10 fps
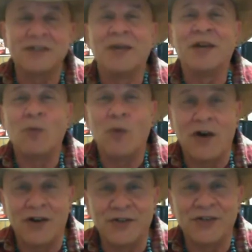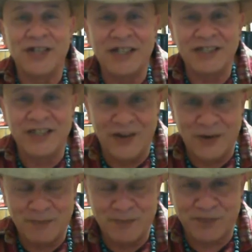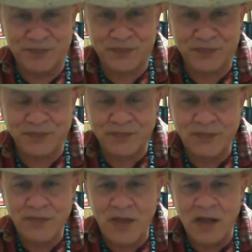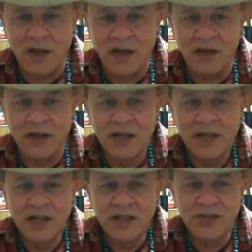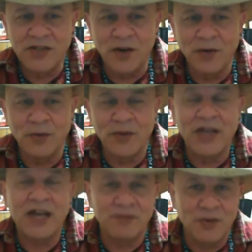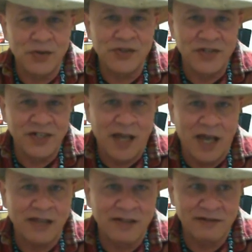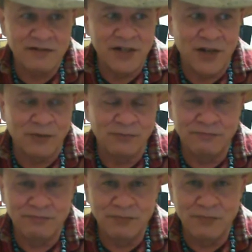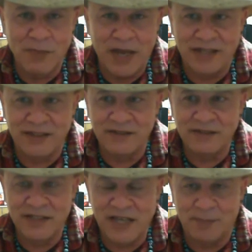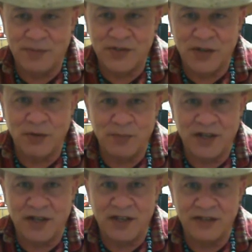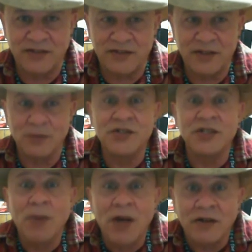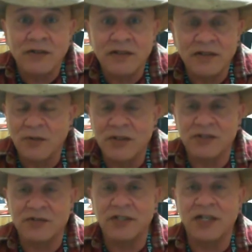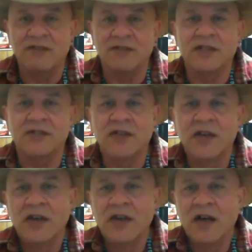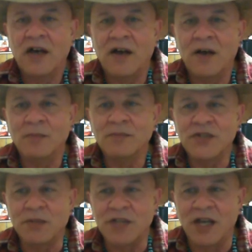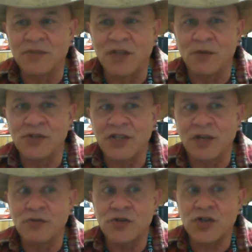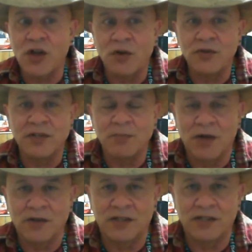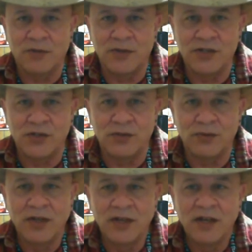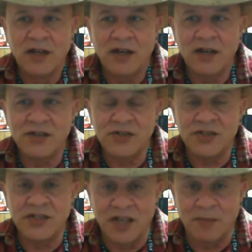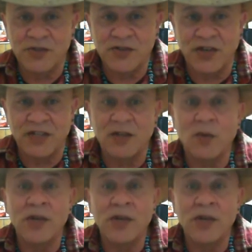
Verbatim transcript: had wandered in there. Uh, so that, of course, did not, you know, make the episode because it was debunked. It wasn't really evidence. Um, sometimes I wish they would show the debunking that we do uh, just to demonstrate that we